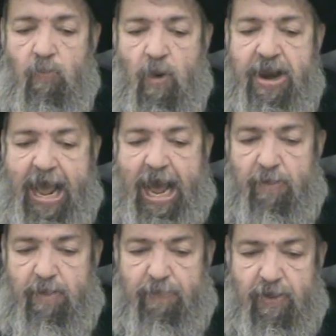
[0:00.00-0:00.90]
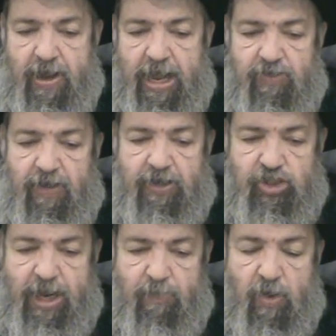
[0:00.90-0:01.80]
one hour. Baruch
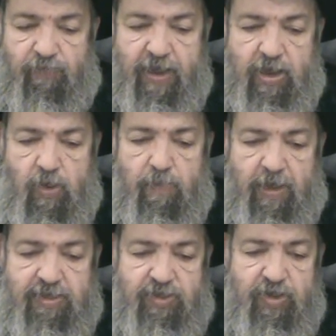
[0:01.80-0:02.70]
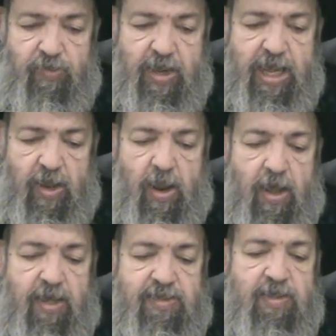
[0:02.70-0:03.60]
Hashem, Rofei you
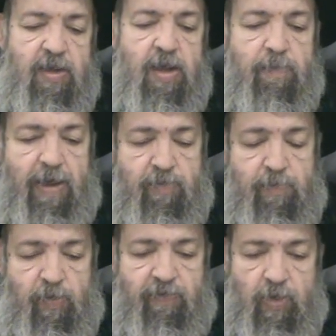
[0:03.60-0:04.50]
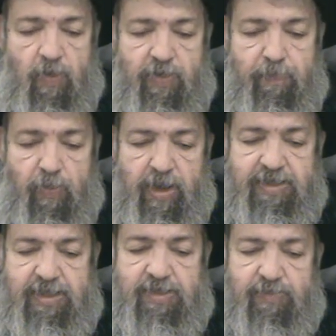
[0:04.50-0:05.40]
heal us by removing all the
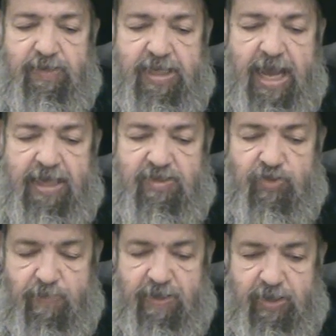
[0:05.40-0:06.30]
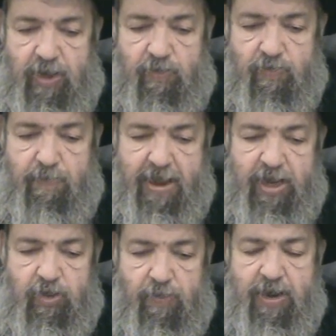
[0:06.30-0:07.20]
poisons with the excrement and
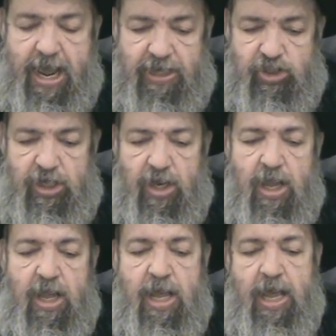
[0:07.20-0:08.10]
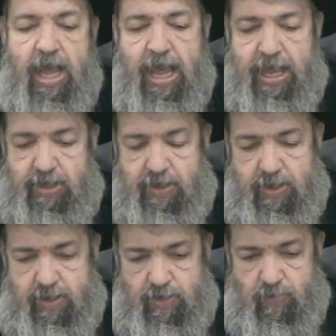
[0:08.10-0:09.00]
urination,
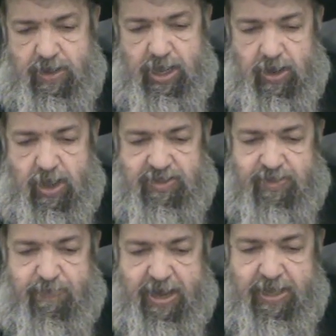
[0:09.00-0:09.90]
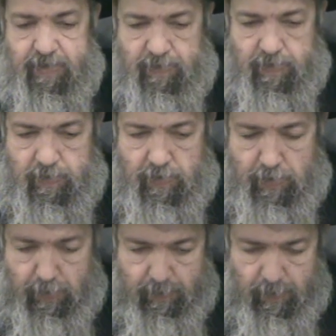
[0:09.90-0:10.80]
and you heal us by
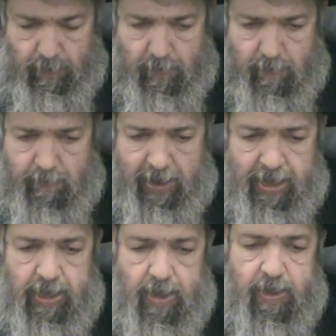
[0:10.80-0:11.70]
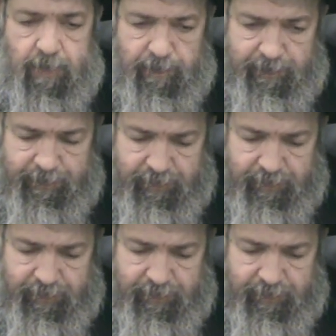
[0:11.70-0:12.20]
by um,